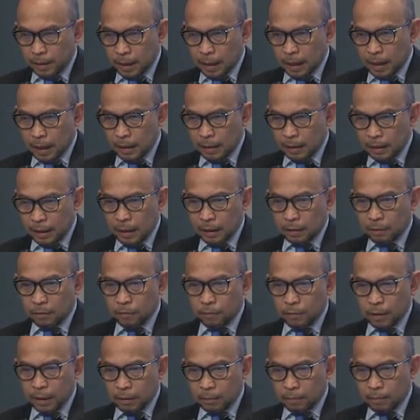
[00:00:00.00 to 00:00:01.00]
I did
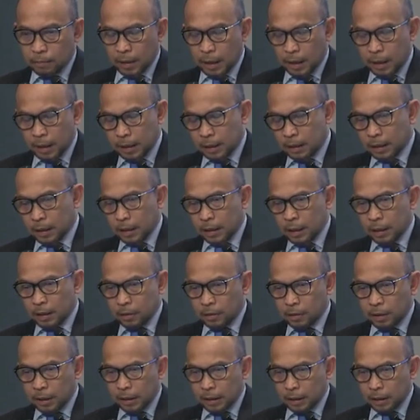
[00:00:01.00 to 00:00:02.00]
with my
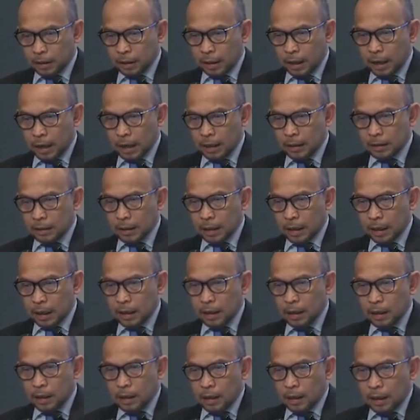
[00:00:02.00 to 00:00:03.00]
colleague Raharja,
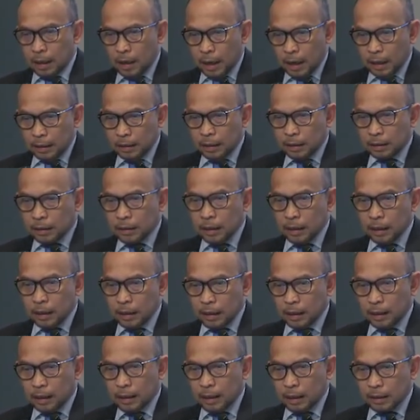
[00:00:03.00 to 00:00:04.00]
I did
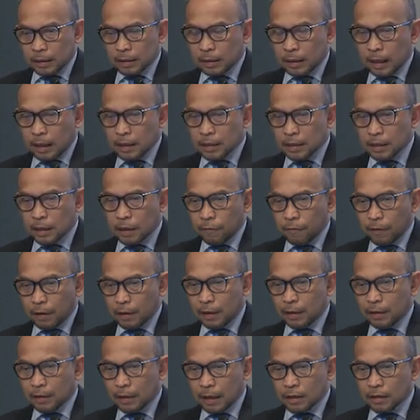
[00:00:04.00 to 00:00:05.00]
the extensive
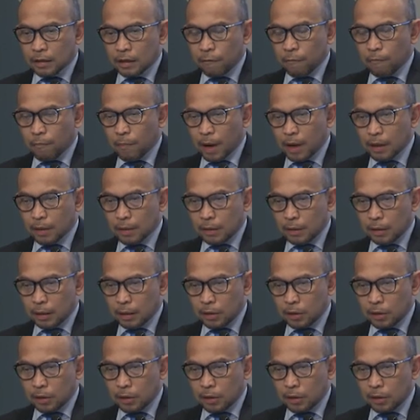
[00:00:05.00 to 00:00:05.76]
and intensive margin.